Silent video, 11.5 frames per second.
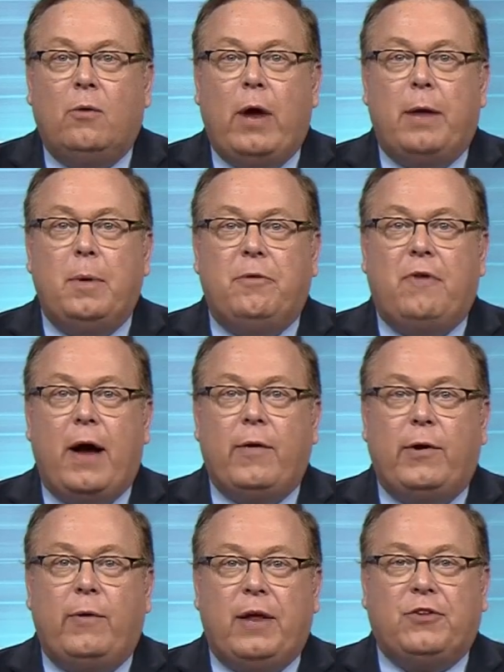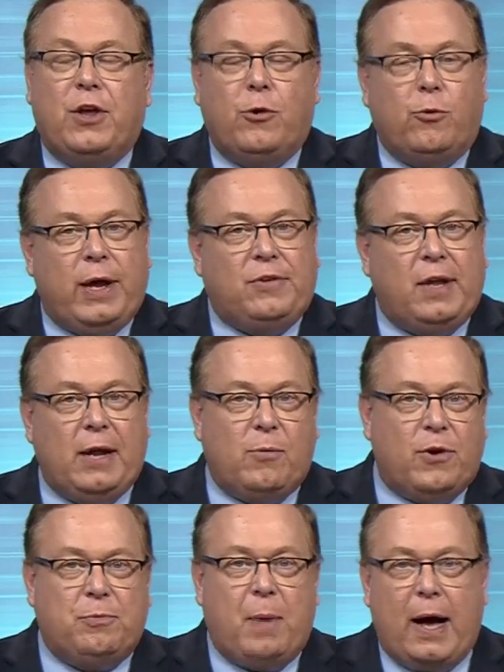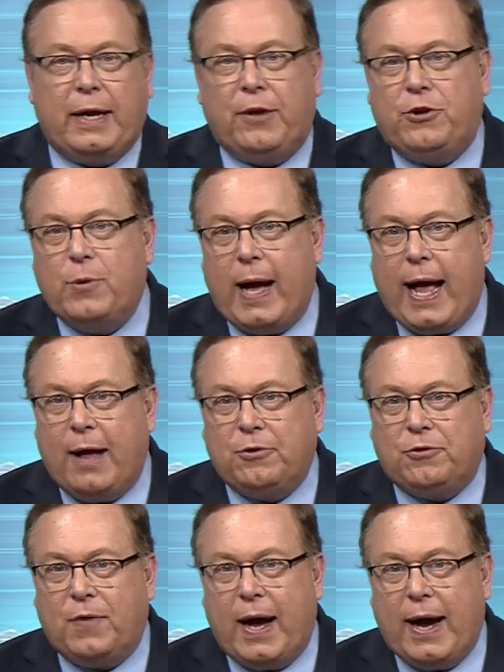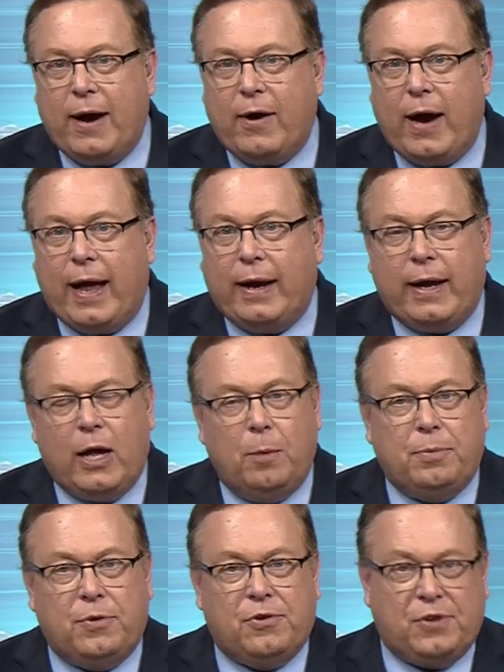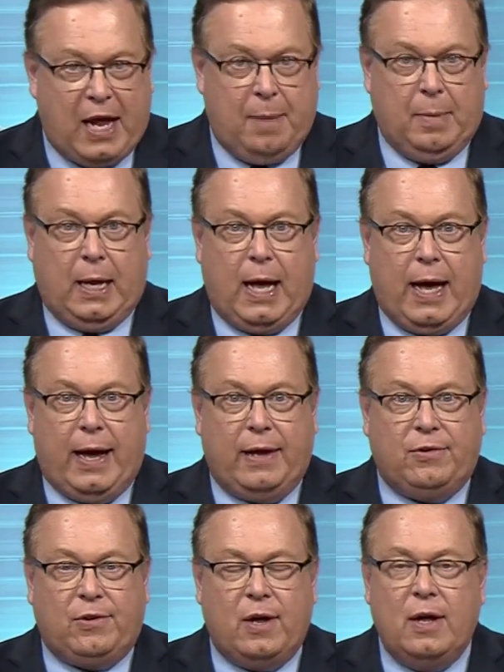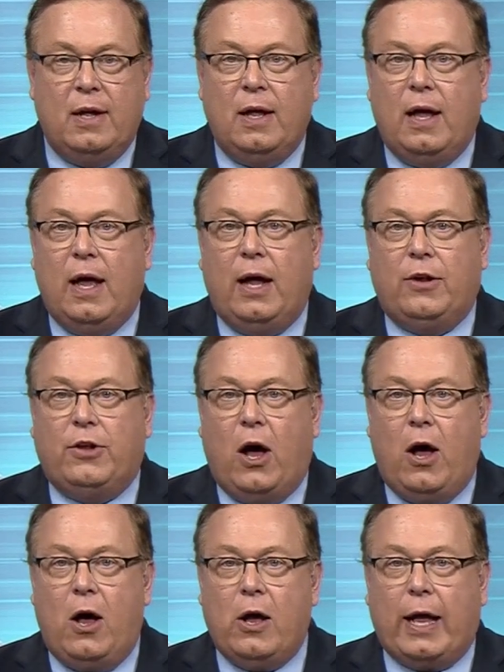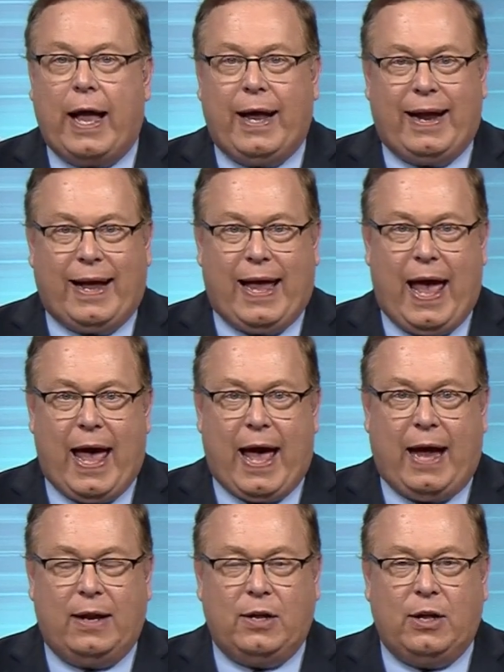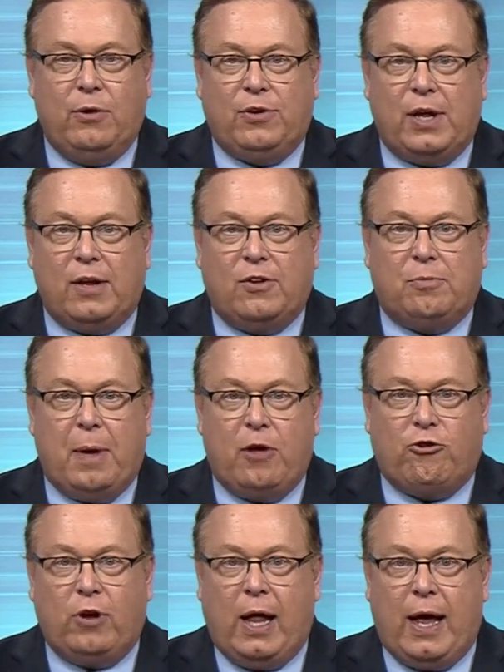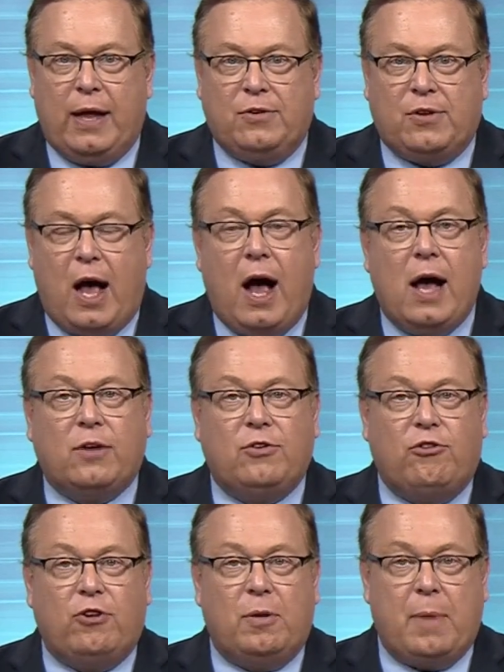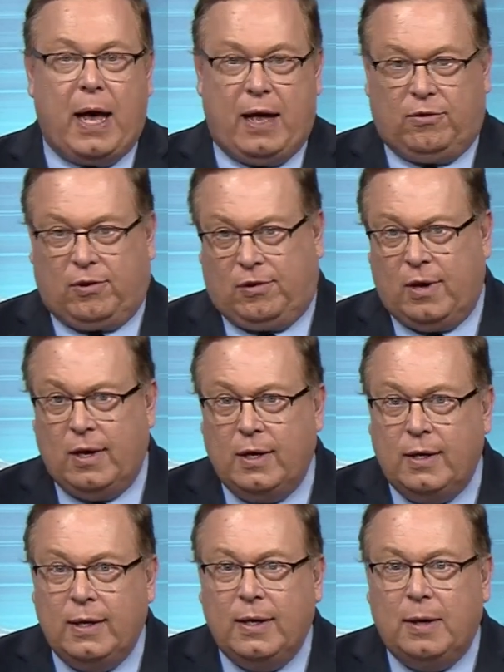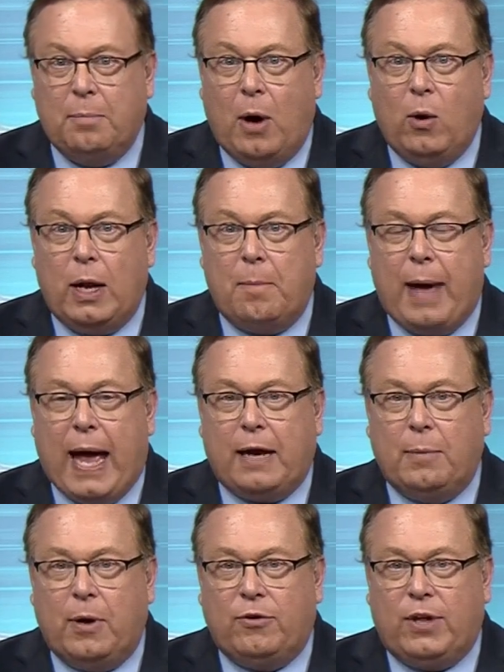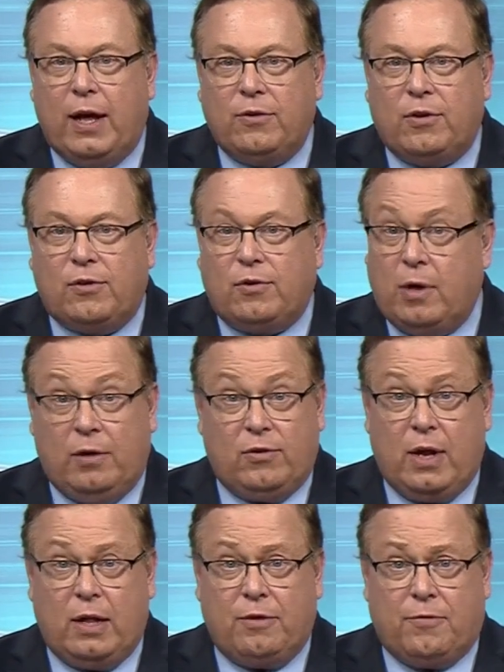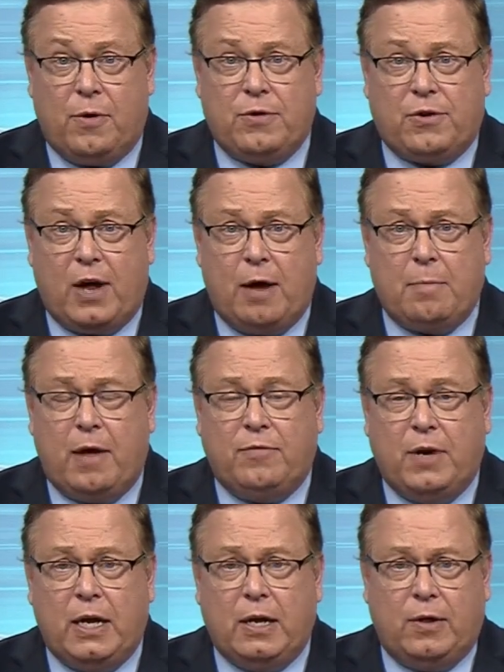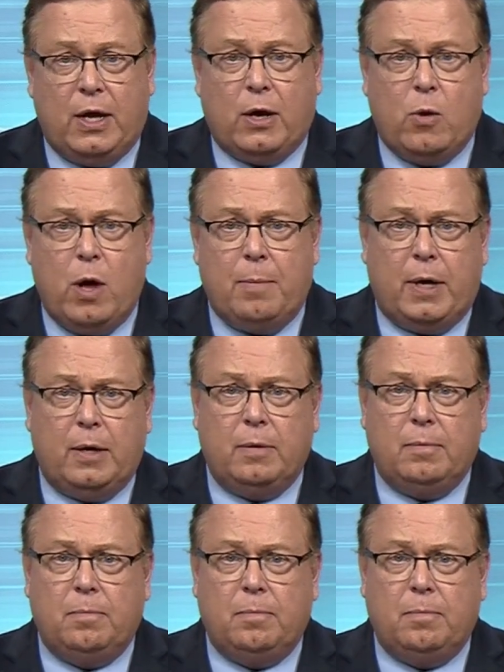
Redmond Fire and Rescue recently responded to a house fire and helped stabilize a dog and a cat using specialized oxygen masks. Bola Batabo tells us it's not the first time they've needed the equipment.